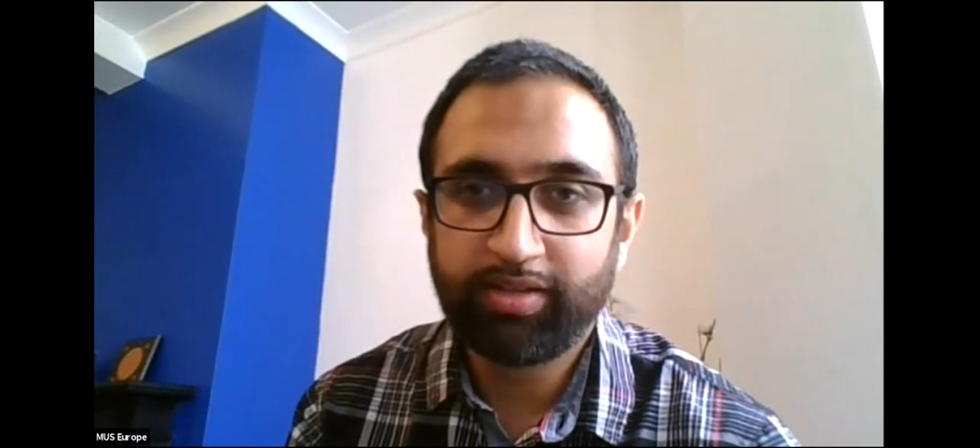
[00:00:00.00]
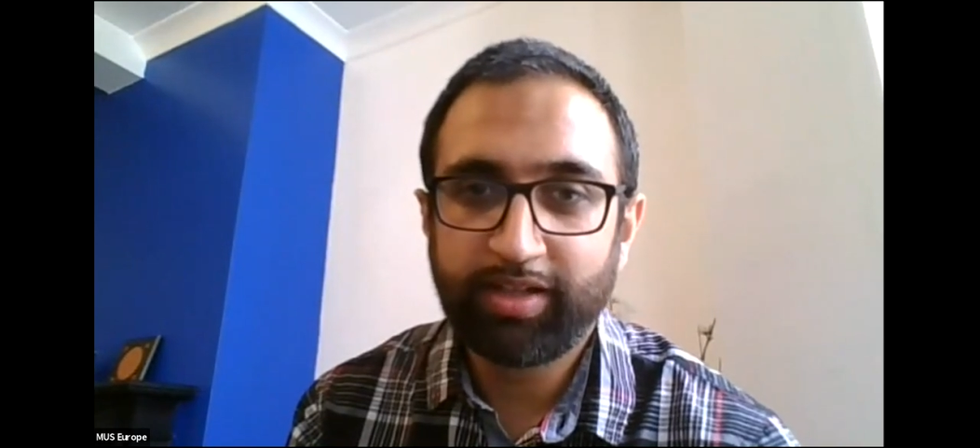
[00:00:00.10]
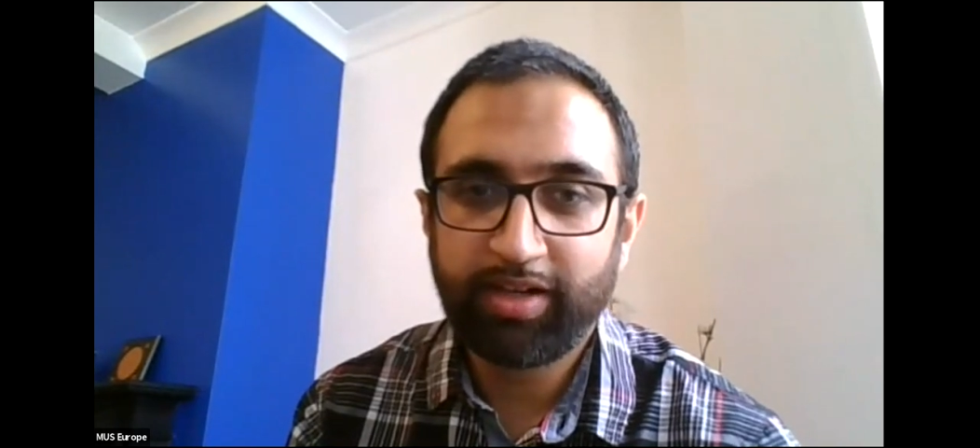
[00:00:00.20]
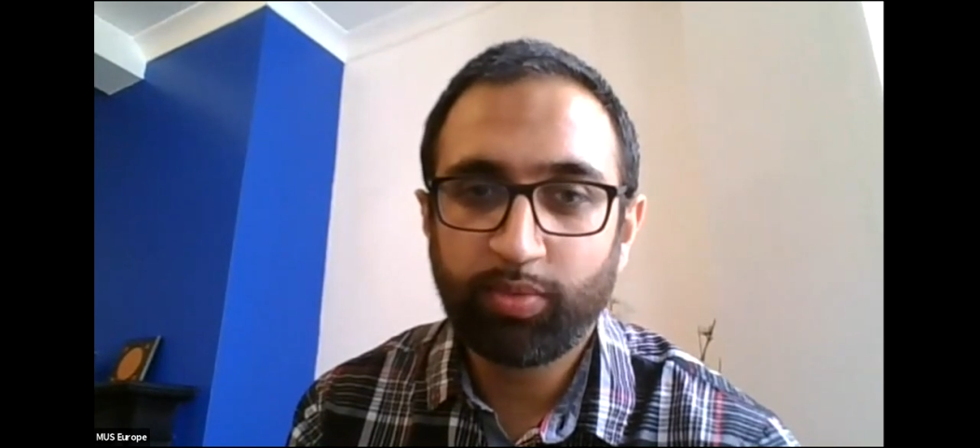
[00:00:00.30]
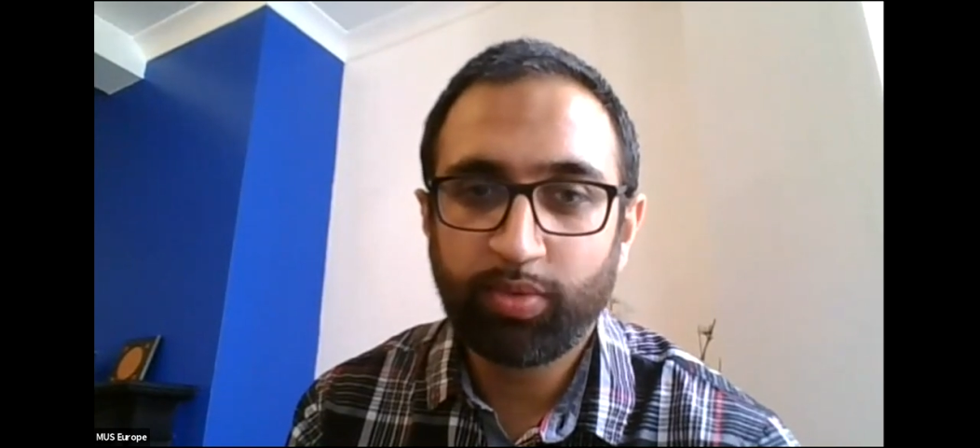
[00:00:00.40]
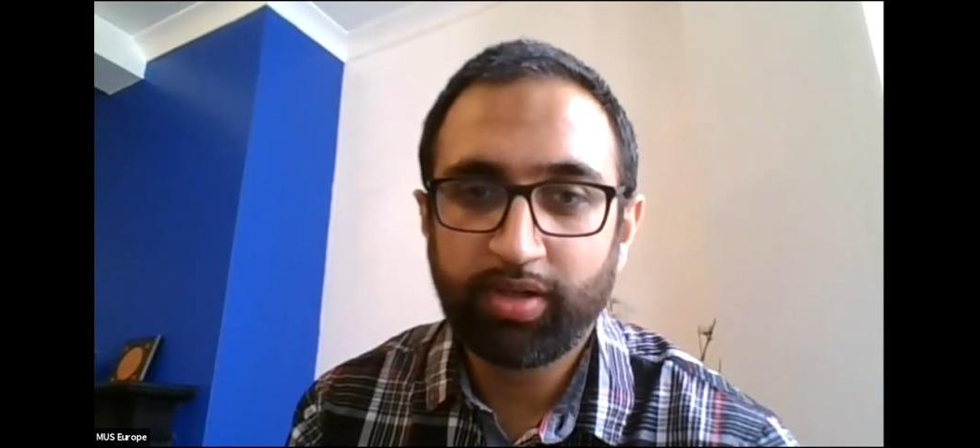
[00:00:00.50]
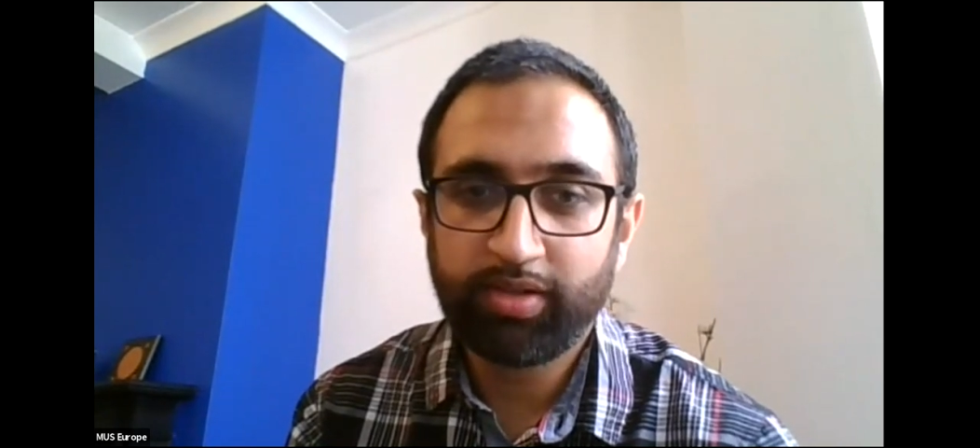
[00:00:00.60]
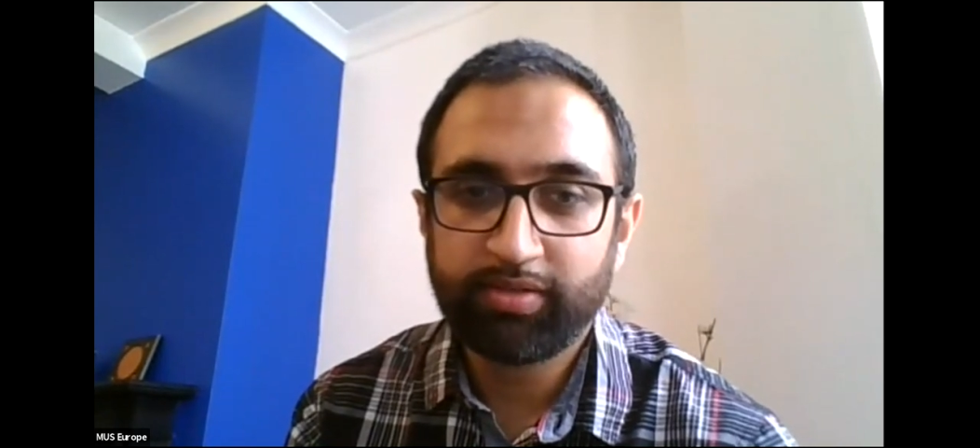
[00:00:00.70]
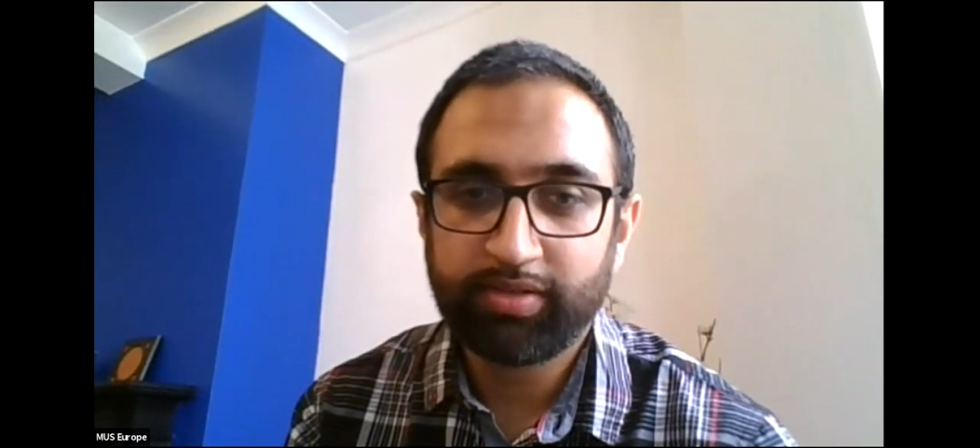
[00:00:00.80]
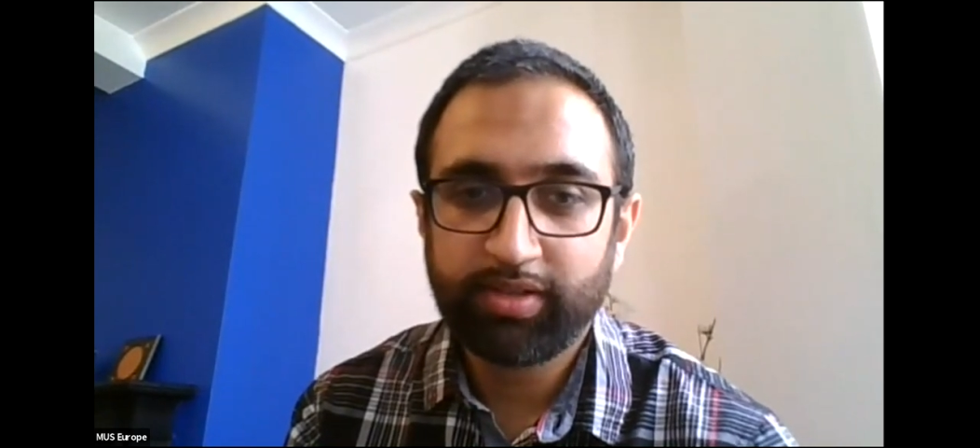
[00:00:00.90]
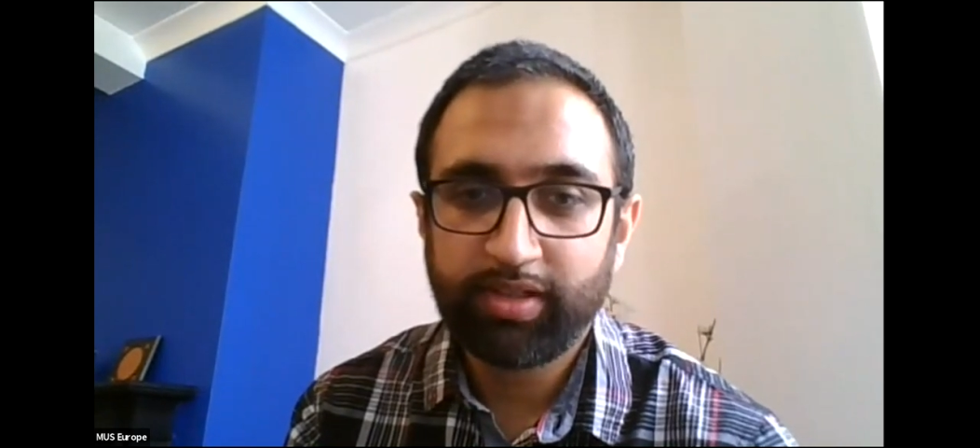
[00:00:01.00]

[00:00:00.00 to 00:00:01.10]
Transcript: third one